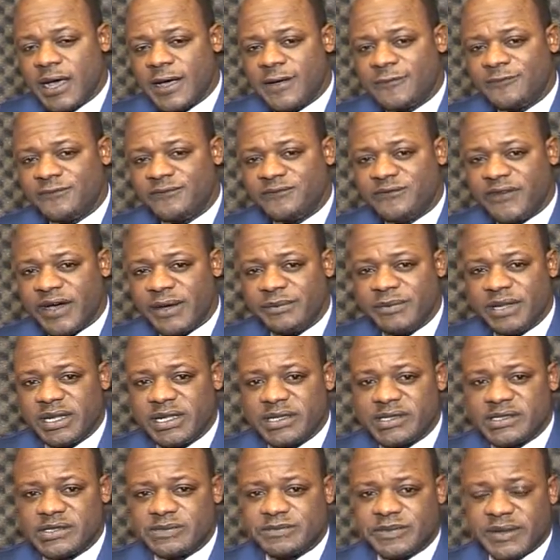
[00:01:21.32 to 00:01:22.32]

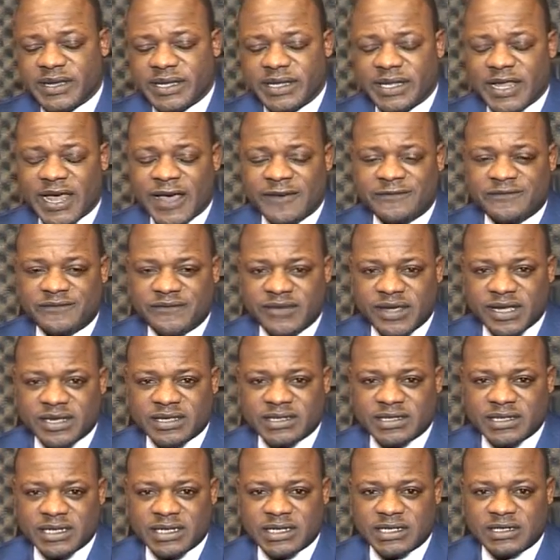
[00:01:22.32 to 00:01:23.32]
Families being
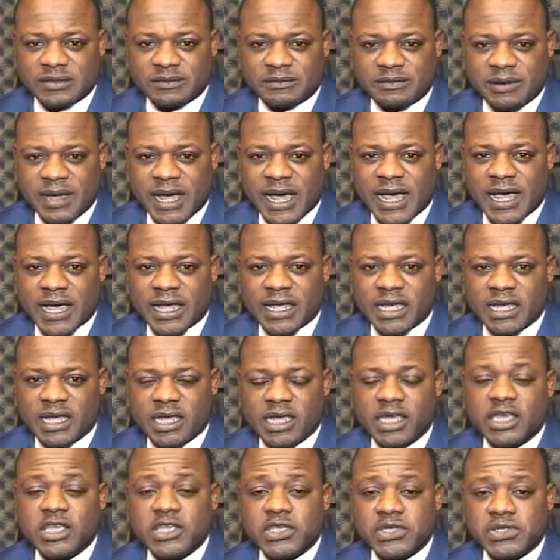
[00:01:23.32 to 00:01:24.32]
affected by
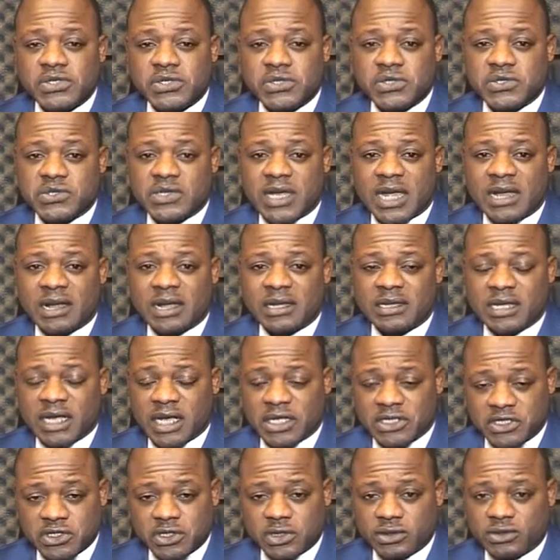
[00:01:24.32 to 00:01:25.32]
issues around
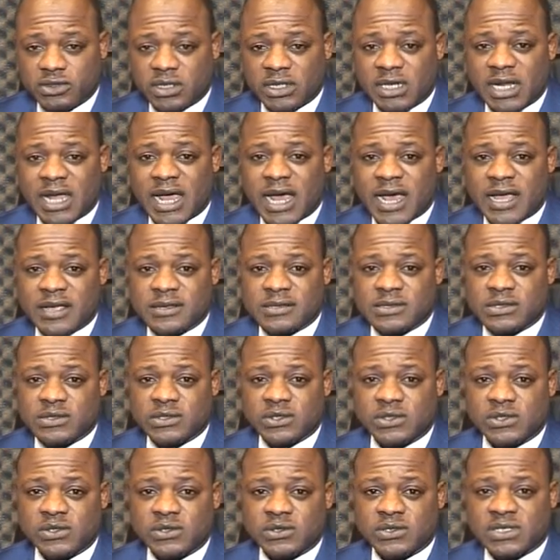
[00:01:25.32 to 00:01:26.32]
their children and
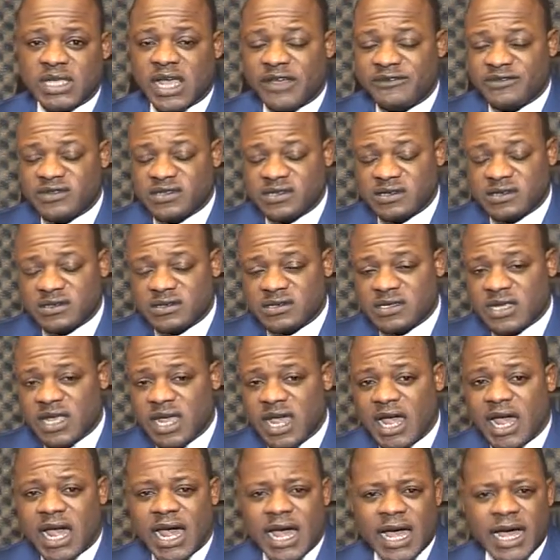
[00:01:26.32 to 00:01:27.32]
social services,
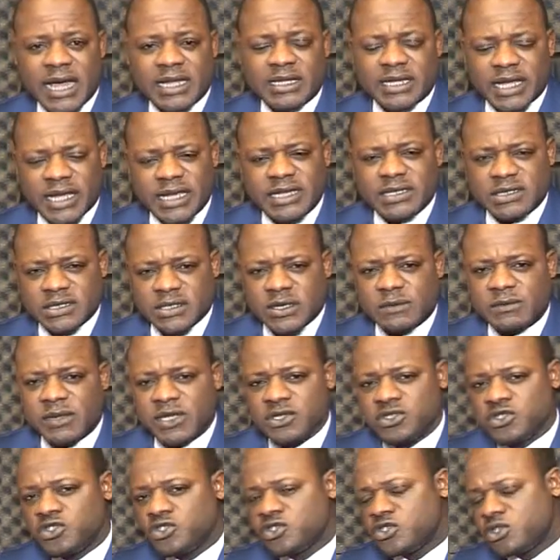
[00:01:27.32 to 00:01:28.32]
and in some
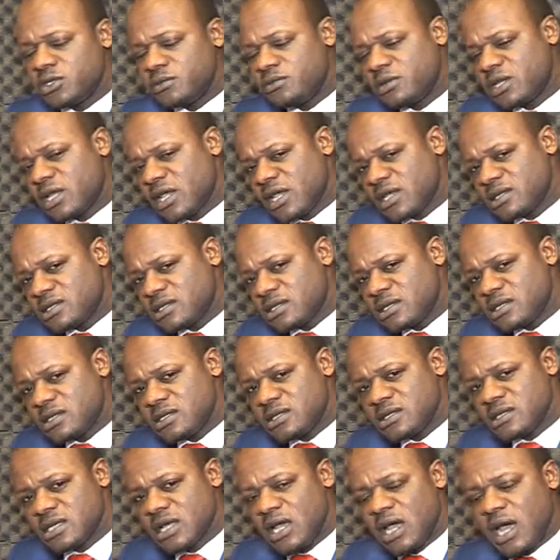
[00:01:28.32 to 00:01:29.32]
extreme
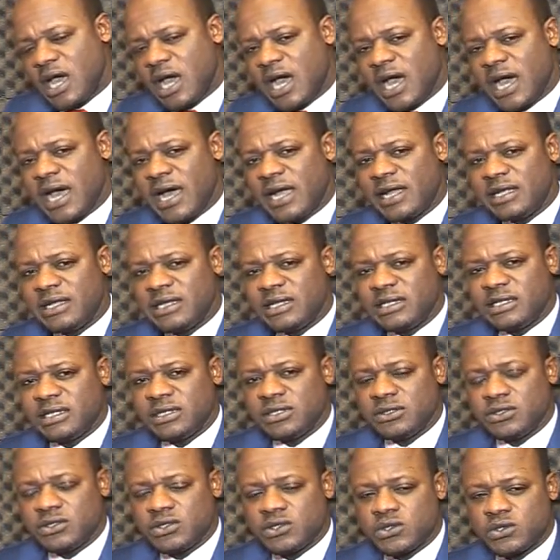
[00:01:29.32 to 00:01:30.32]
cases
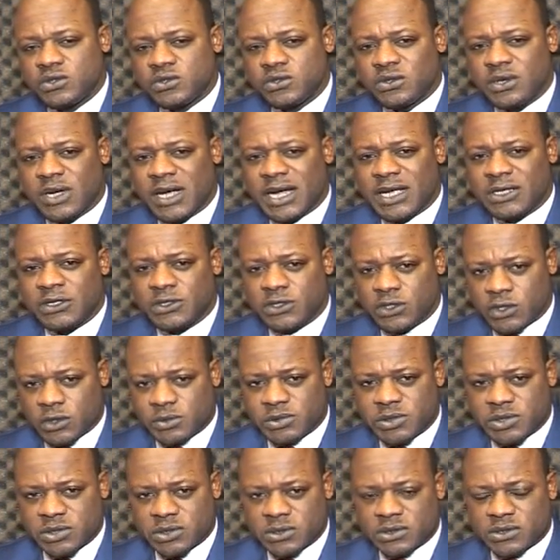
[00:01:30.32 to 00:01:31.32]
leading to
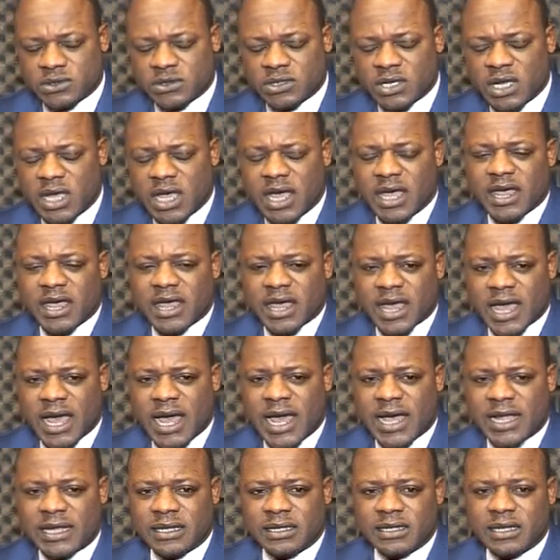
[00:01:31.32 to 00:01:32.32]
adoptions.
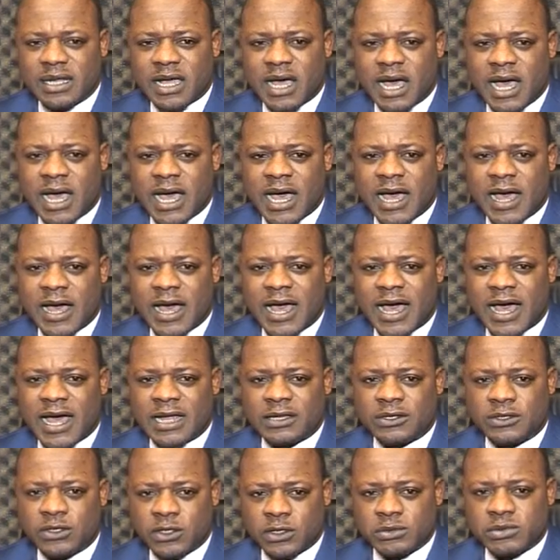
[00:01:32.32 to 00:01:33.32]
Can
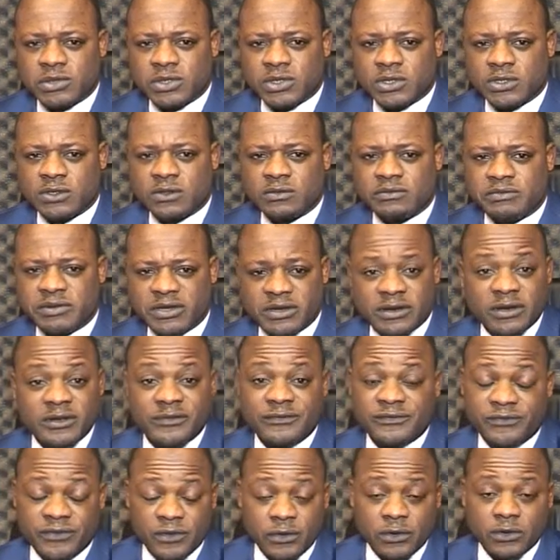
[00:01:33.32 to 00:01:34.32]
adoption be
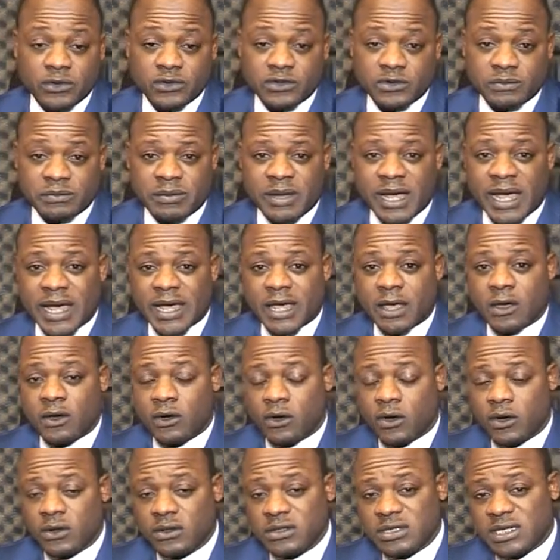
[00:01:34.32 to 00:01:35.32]
revoked by
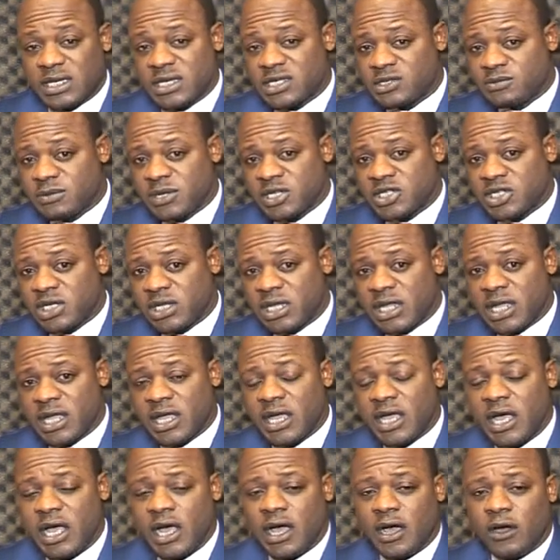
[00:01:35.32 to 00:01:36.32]
court, especially
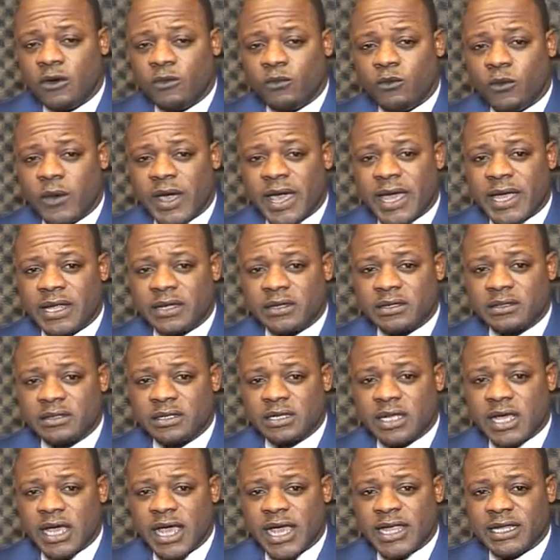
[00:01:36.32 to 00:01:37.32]
when
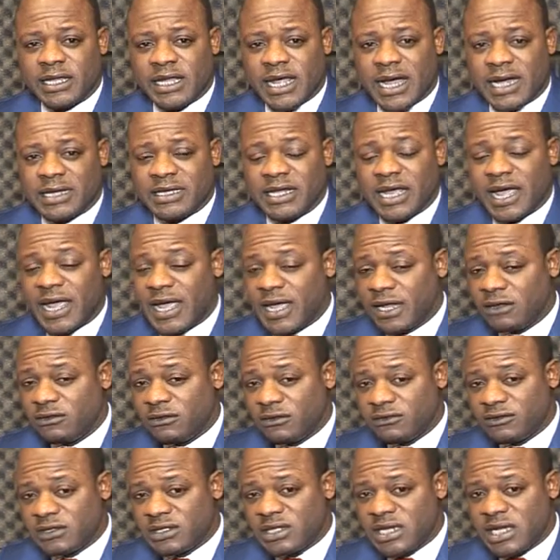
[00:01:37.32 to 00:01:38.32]
at the end
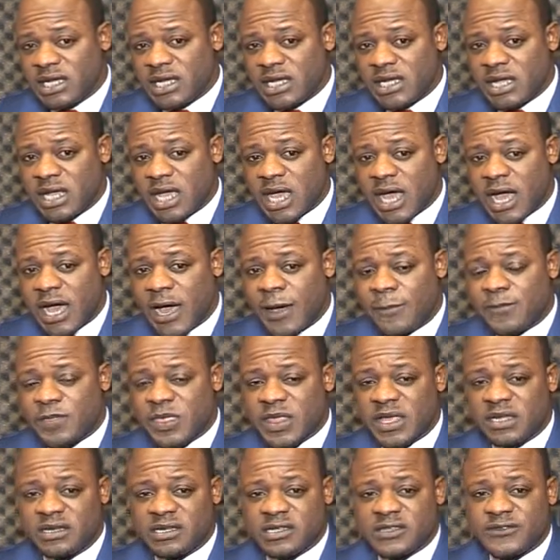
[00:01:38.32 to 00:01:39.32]
of the day
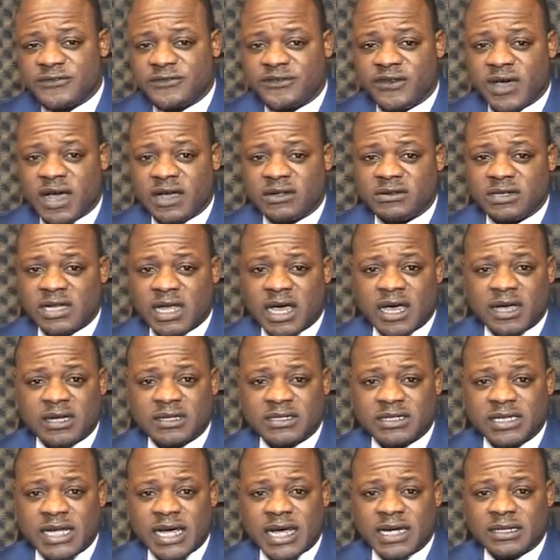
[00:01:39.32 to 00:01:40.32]
it is found
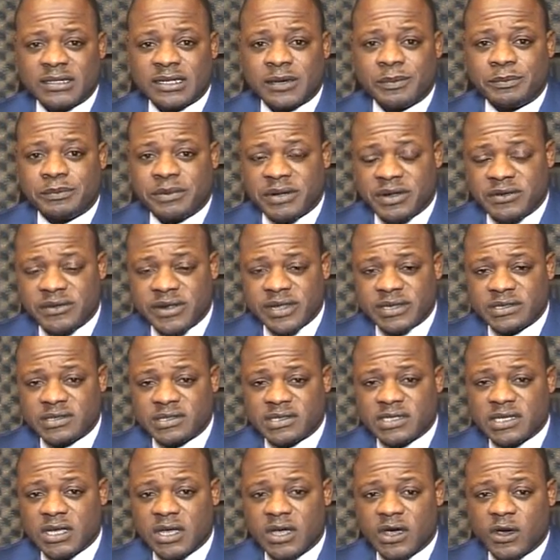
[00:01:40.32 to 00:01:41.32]
out that the
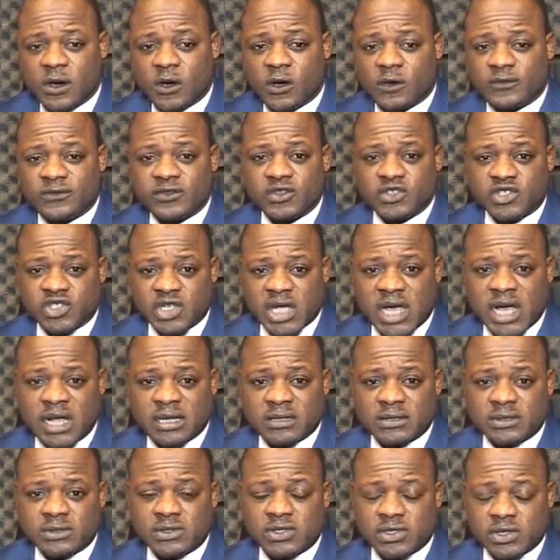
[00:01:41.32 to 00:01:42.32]
parents of the
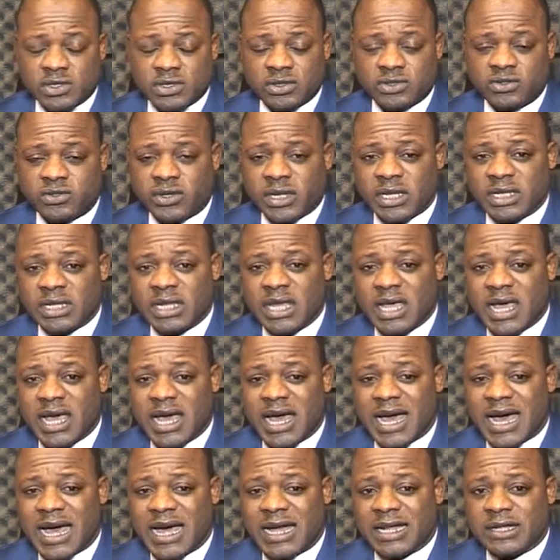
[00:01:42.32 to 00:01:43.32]
child or children
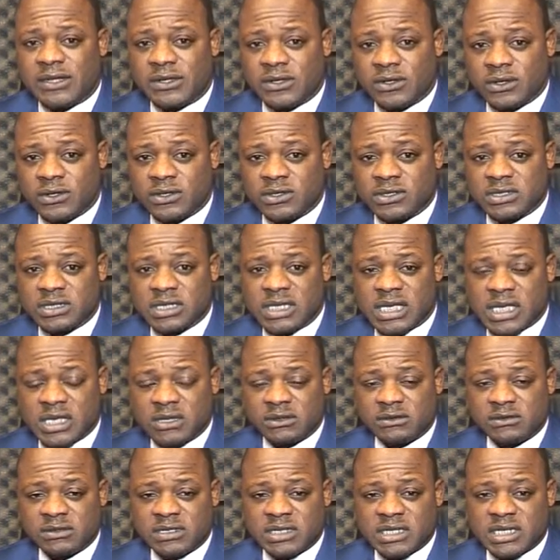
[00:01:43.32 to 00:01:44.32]
are not
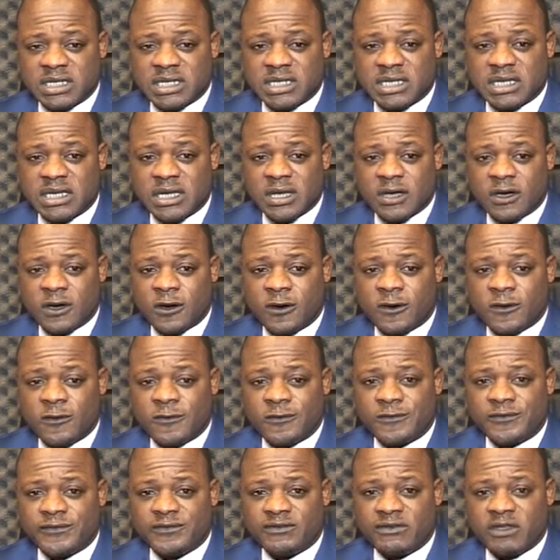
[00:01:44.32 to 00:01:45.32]
guilty
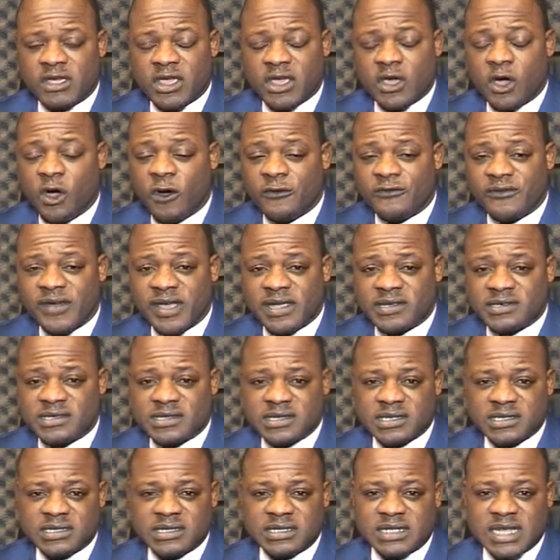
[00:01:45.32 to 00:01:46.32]
of the
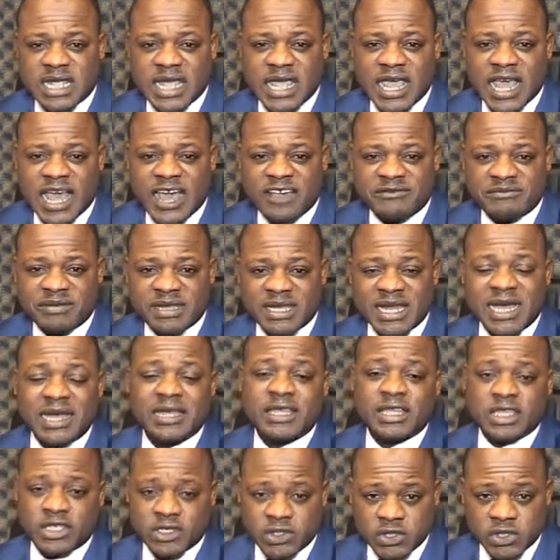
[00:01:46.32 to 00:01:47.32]
offenses they have been
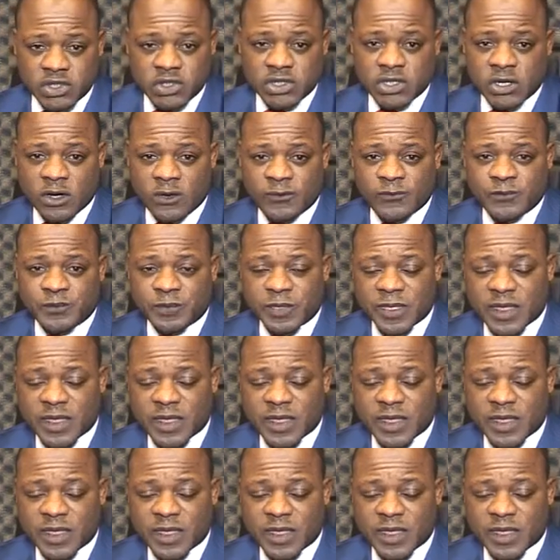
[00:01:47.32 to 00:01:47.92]
accused of?